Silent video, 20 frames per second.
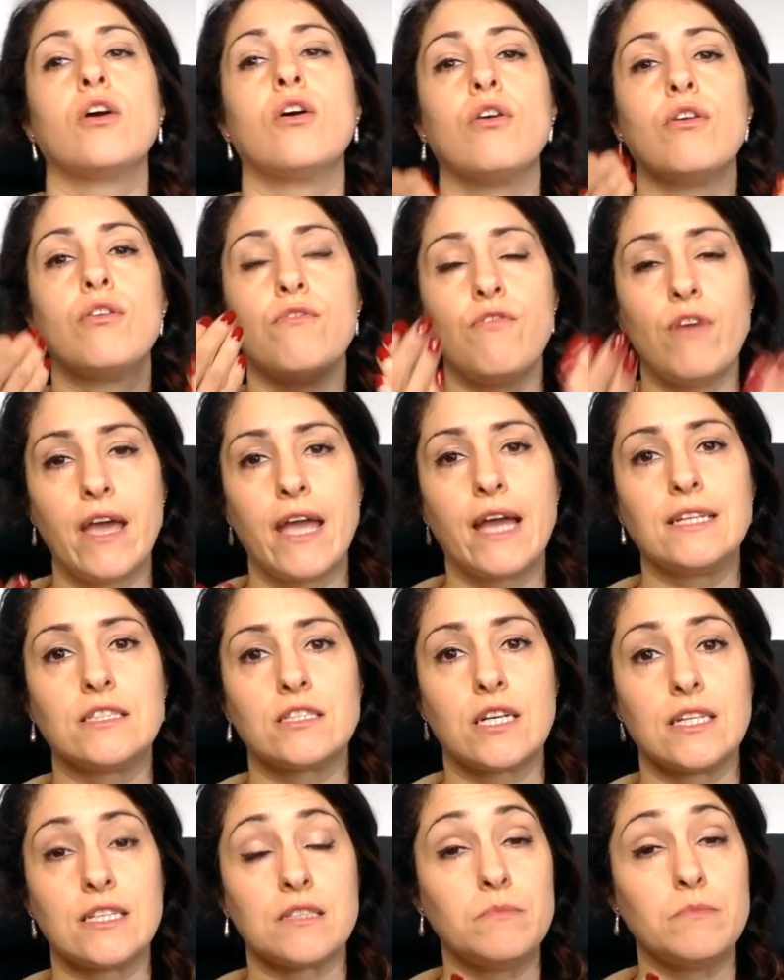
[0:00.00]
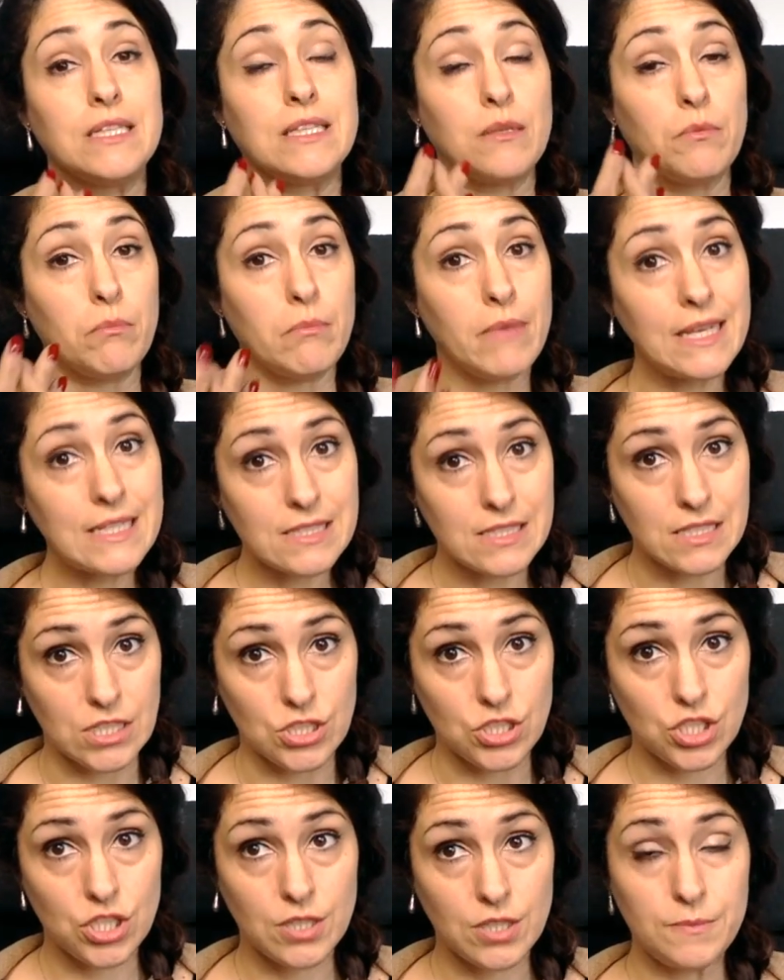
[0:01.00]
convey and transmit the
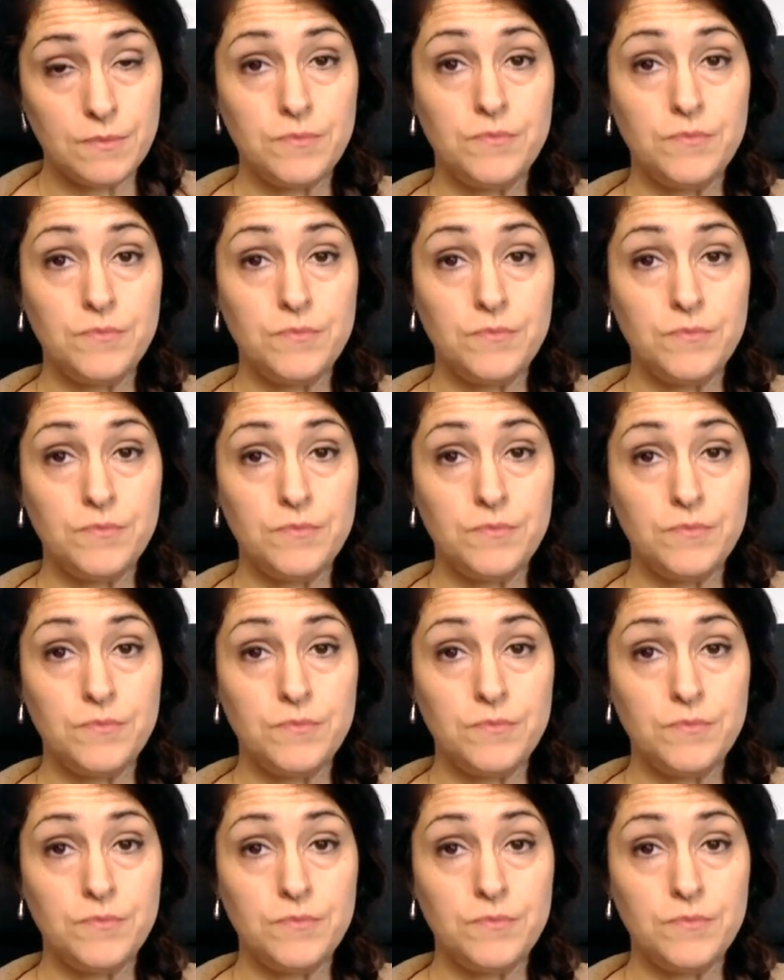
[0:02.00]
message